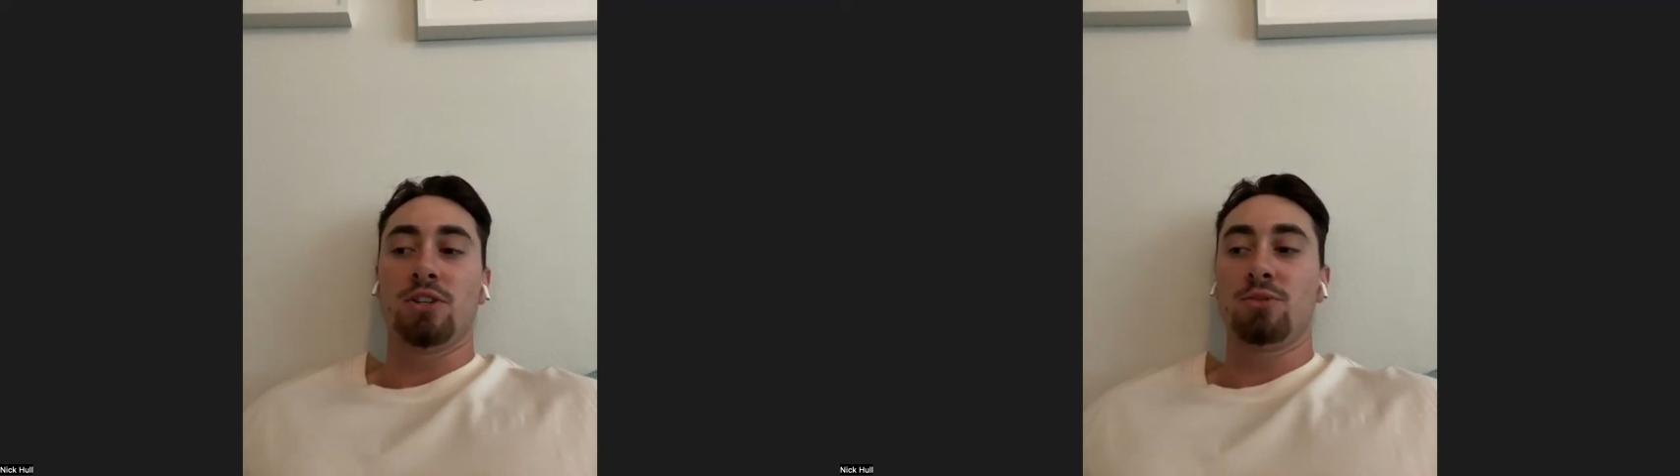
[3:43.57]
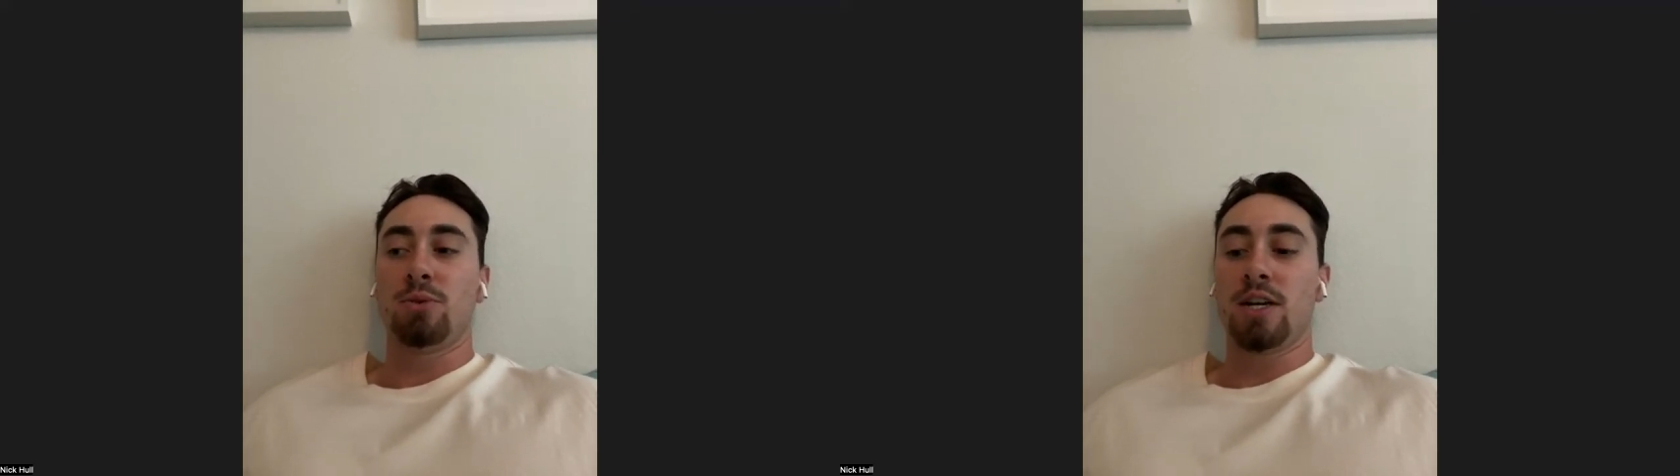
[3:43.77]

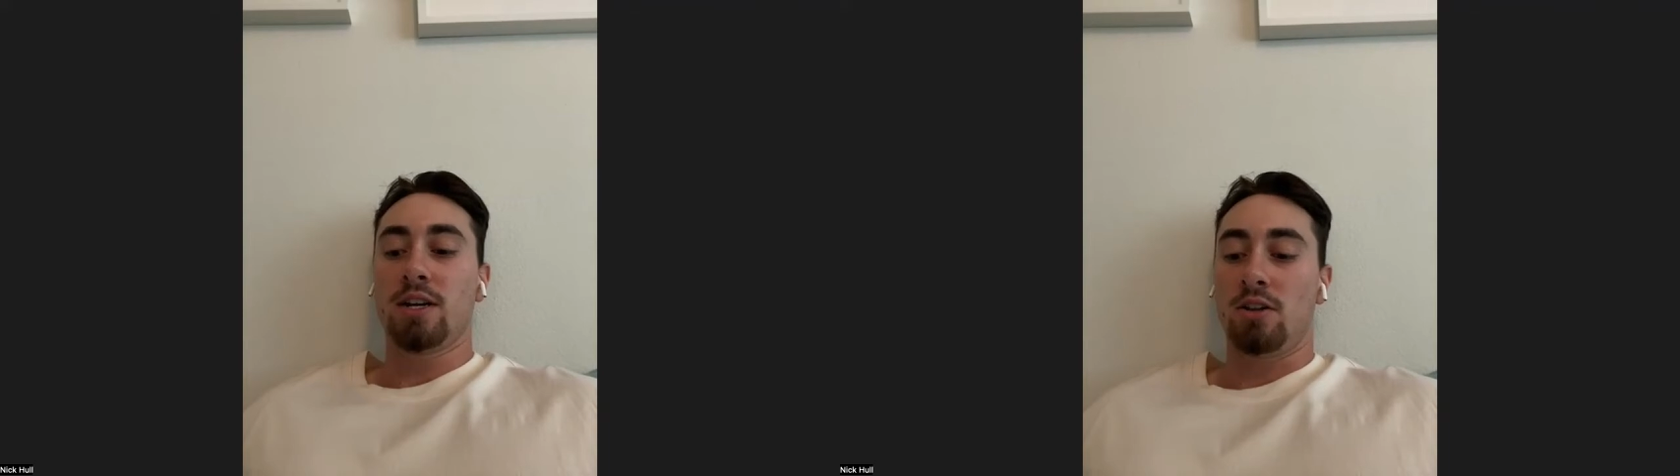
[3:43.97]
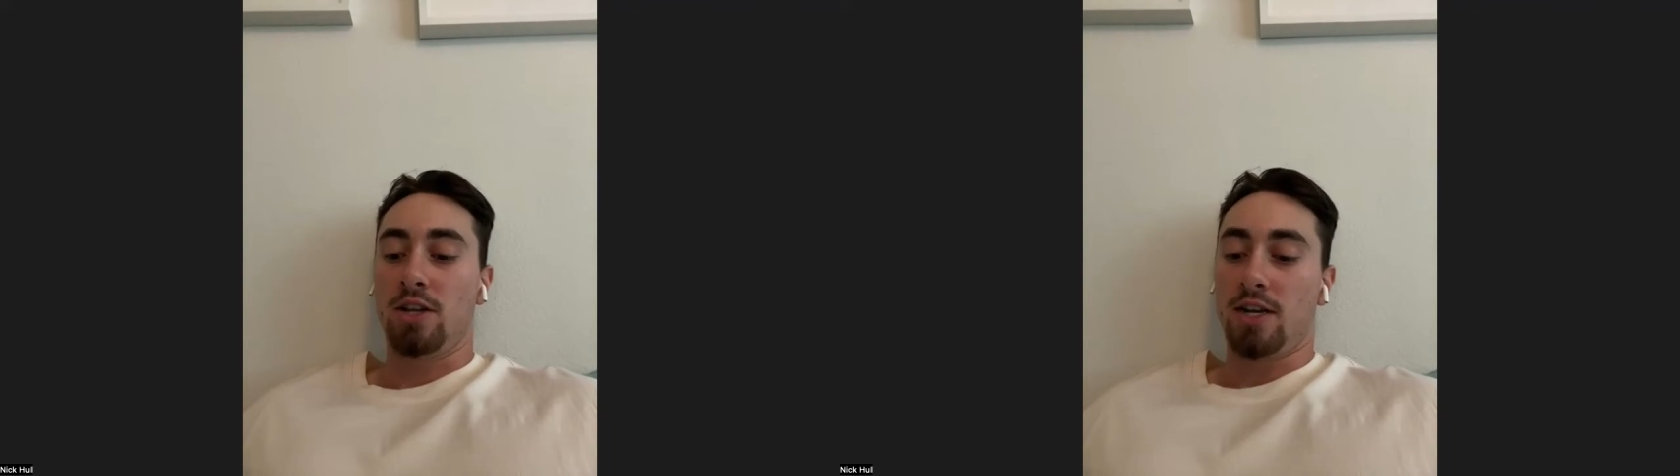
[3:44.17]
once a
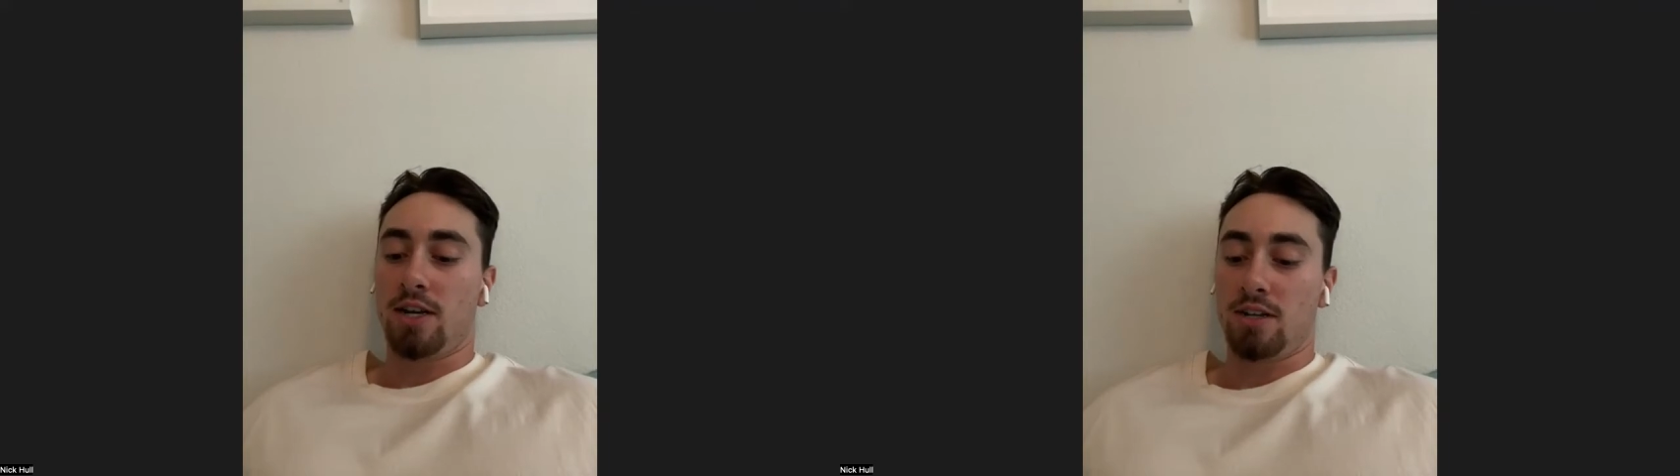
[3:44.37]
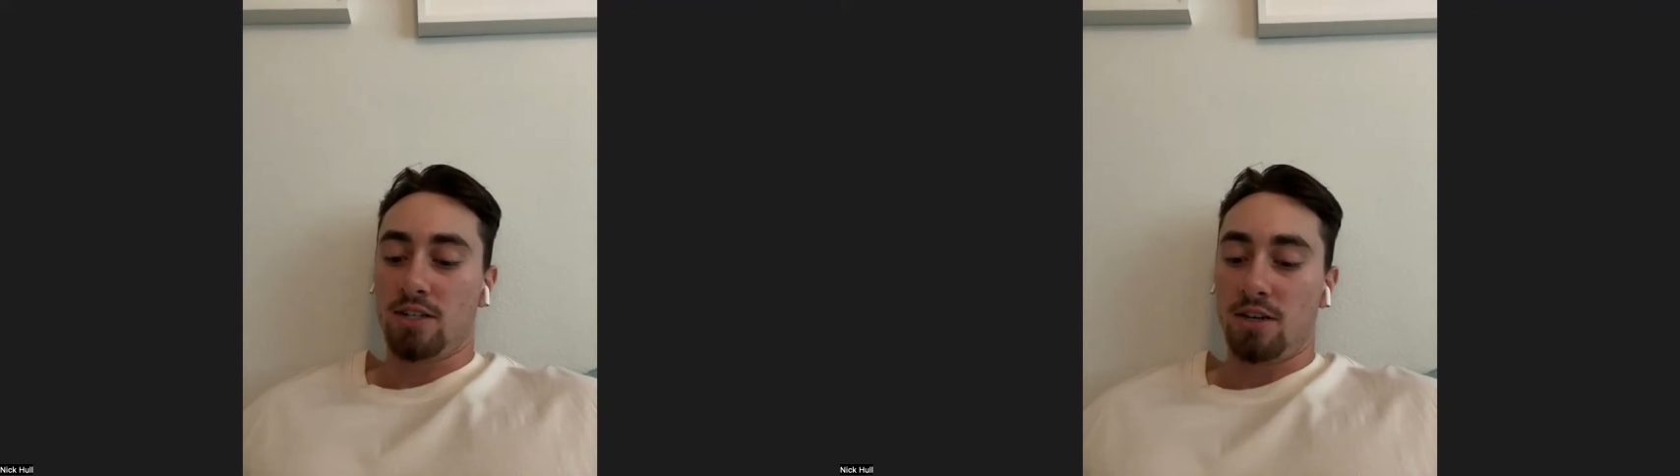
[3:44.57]
week, all that
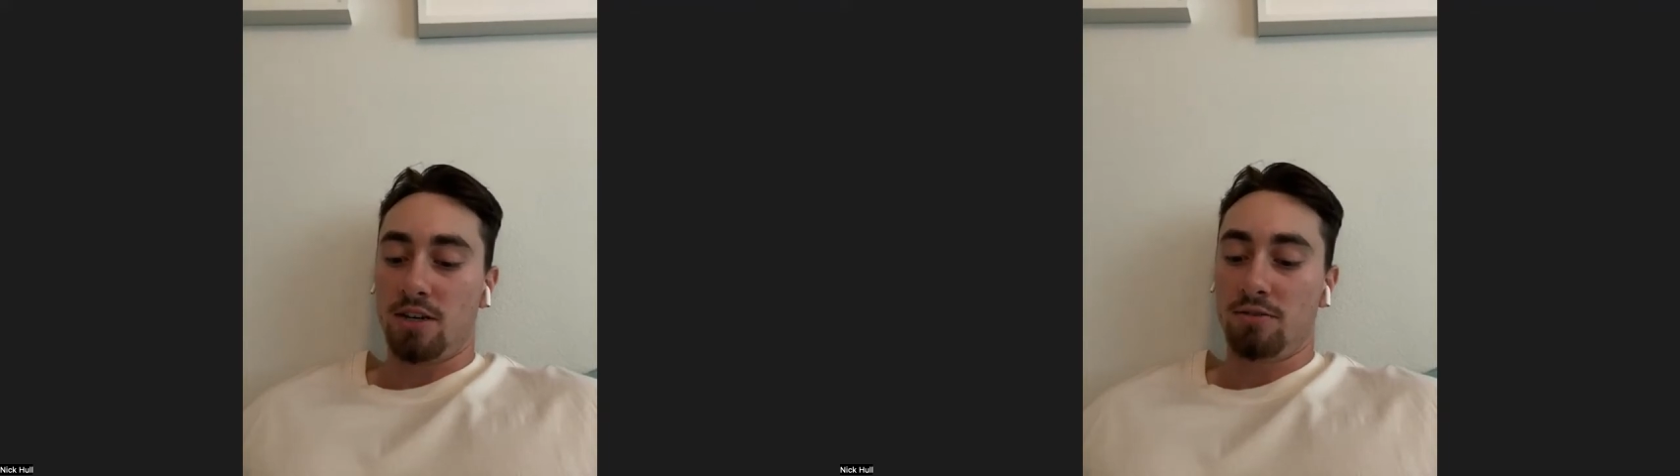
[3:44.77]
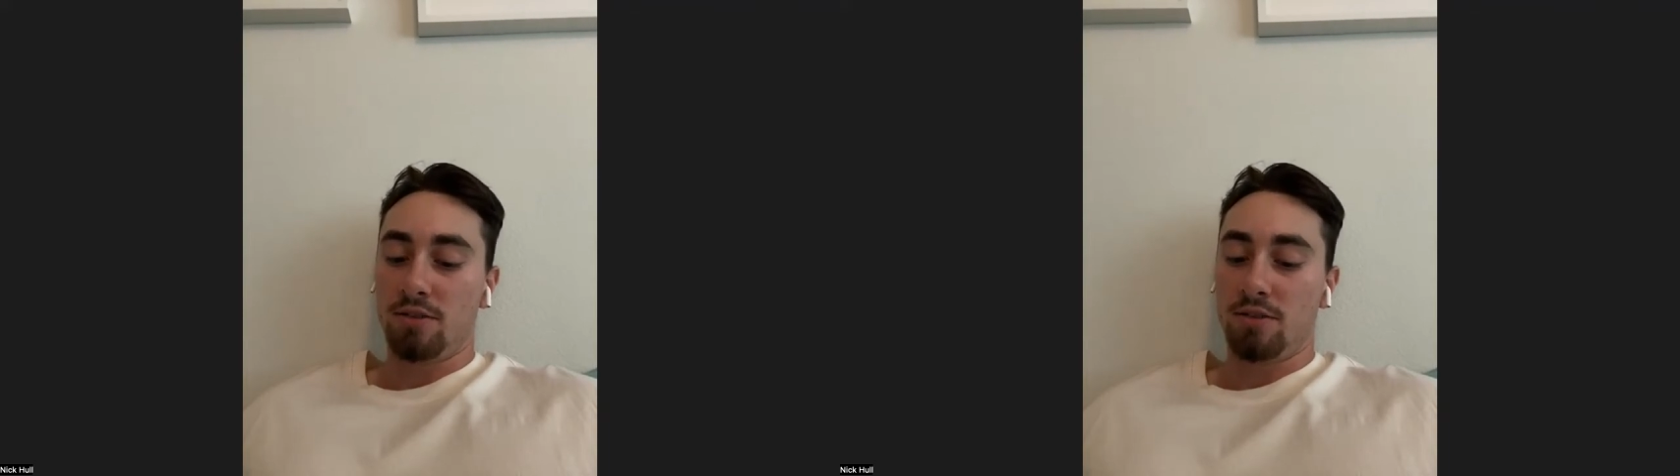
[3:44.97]
kind of stuff.